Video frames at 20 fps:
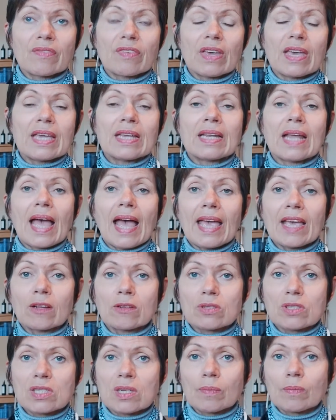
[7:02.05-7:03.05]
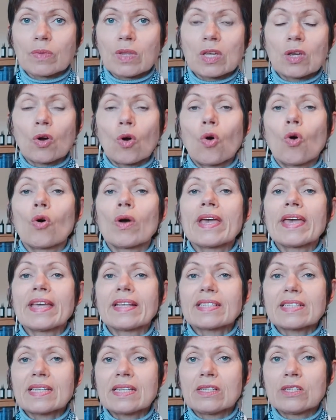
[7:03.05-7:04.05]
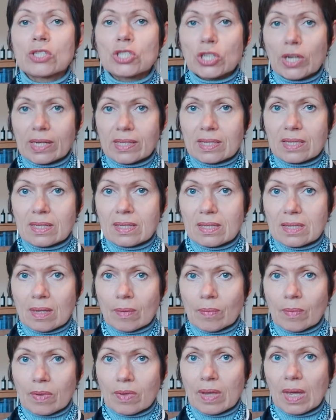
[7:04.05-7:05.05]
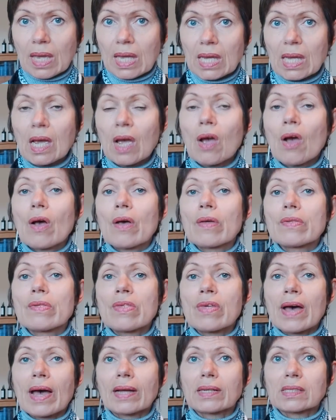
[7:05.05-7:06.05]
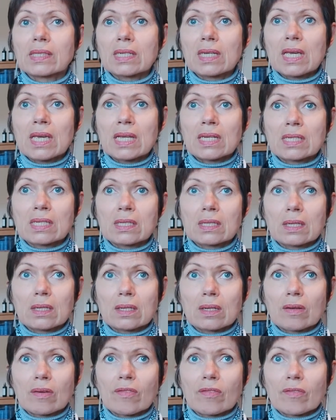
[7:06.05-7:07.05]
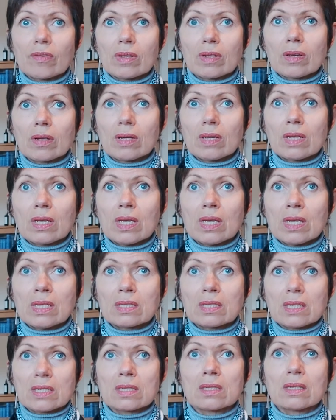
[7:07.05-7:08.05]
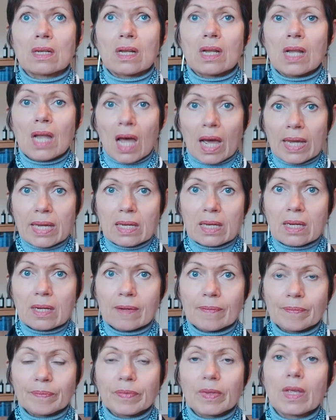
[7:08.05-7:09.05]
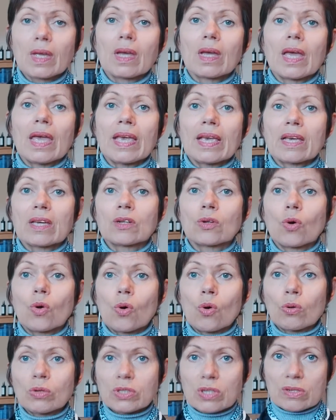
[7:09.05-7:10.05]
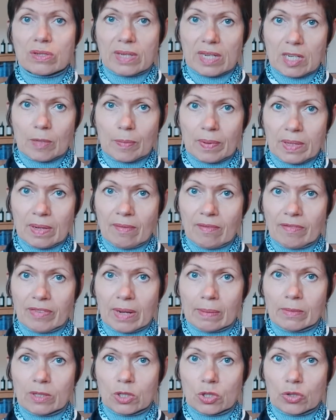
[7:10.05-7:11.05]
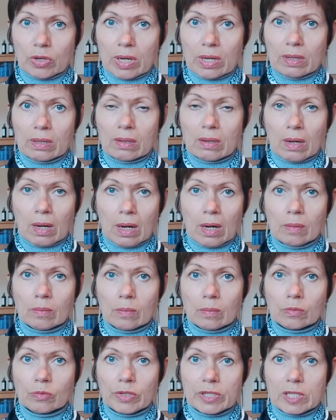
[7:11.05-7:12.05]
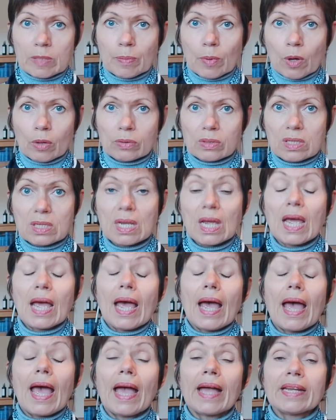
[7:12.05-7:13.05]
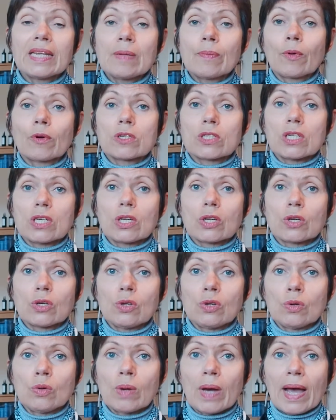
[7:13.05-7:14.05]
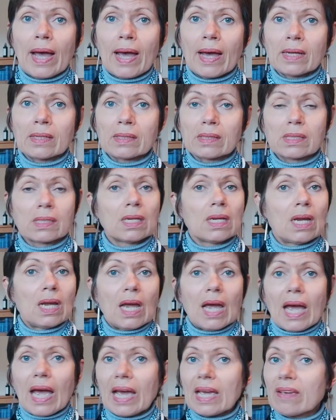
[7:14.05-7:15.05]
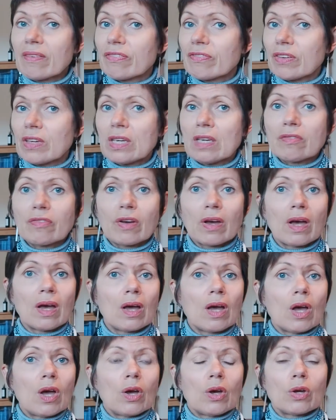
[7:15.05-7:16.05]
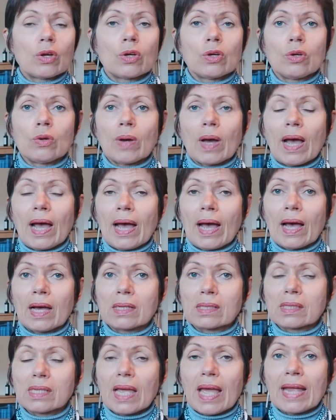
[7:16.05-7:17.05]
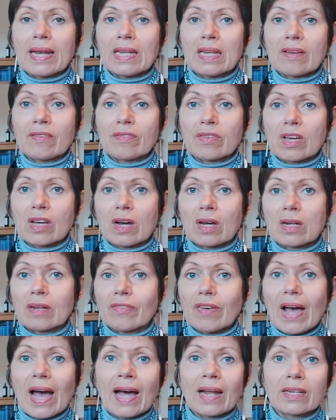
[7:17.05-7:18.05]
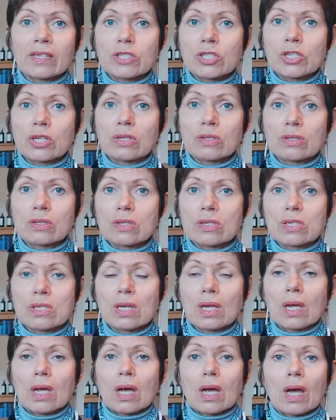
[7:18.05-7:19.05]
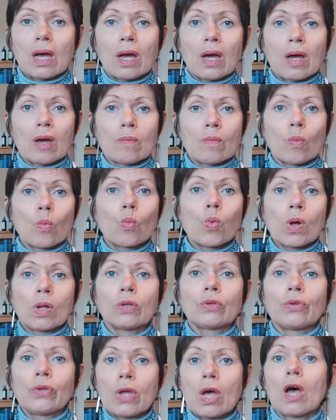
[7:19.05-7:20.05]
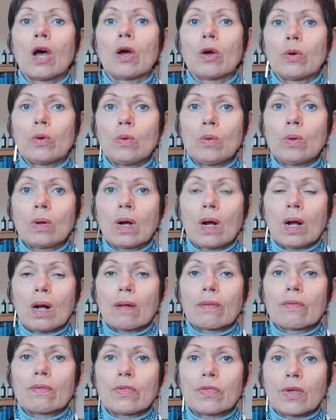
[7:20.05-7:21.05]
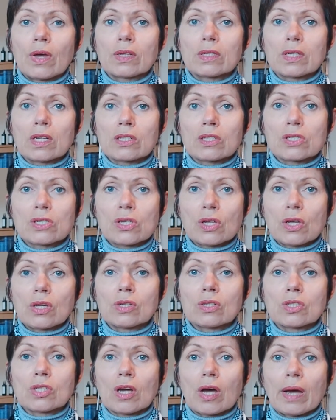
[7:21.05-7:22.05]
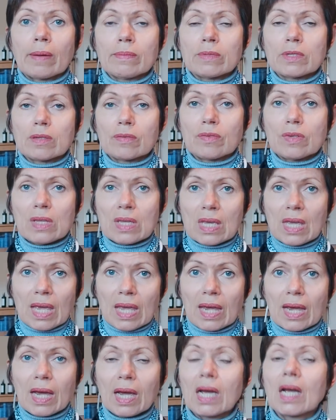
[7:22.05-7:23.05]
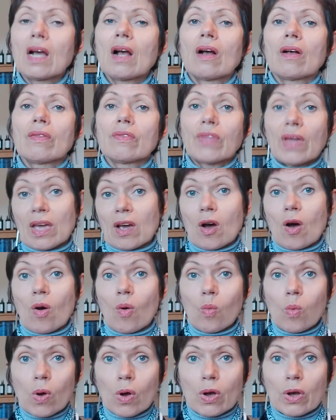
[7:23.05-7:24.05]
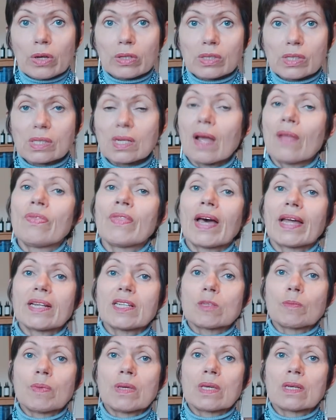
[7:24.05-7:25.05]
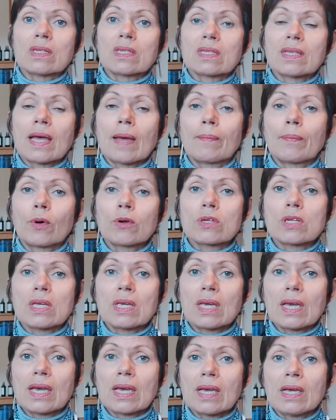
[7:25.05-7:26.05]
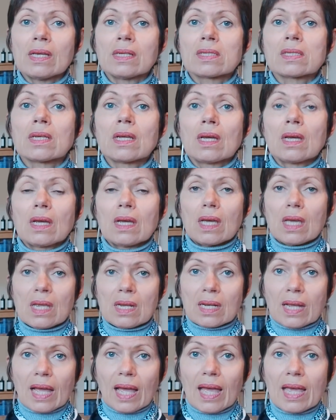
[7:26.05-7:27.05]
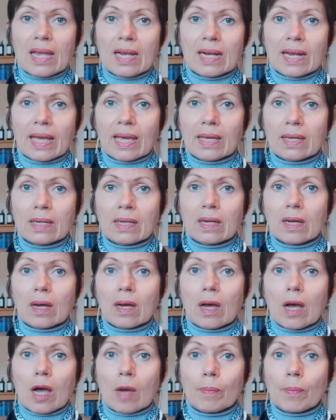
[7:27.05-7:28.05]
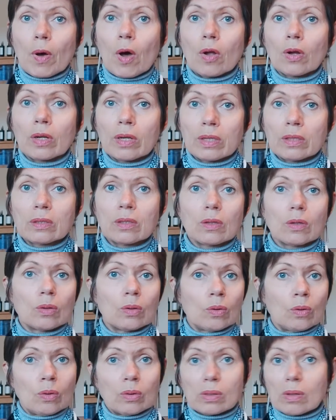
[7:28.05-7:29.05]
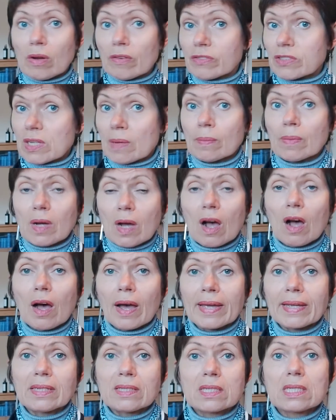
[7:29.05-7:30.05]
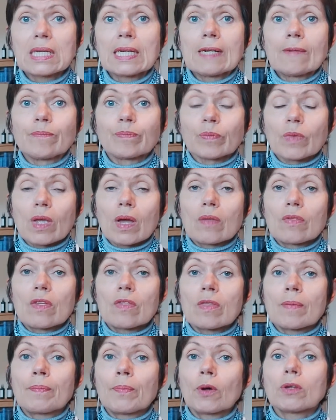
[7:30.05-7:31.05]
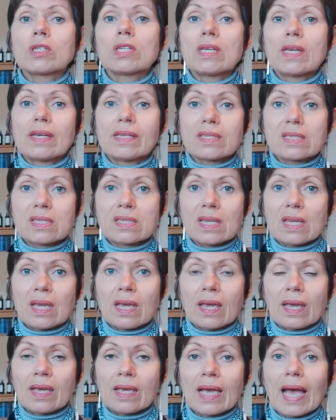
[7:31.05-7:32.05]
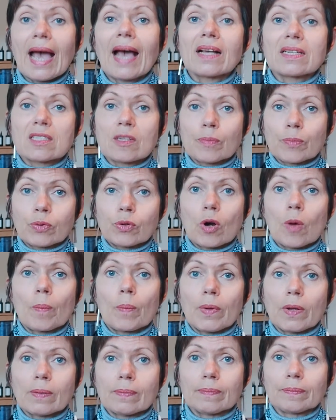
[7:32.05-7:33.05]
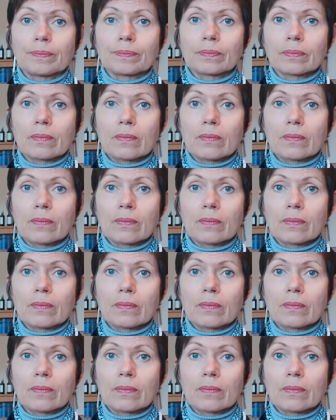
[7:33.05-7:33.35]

if it inhales something or it ingests something that it doesn't like, it can also set up an inflammatory response. Anybody who has hay fever, who has any of the kind of allergens, will know that at certain times of the year they are worse, and that is because their body is inhaling a pollen or of some kind that the body is seeing as a problem.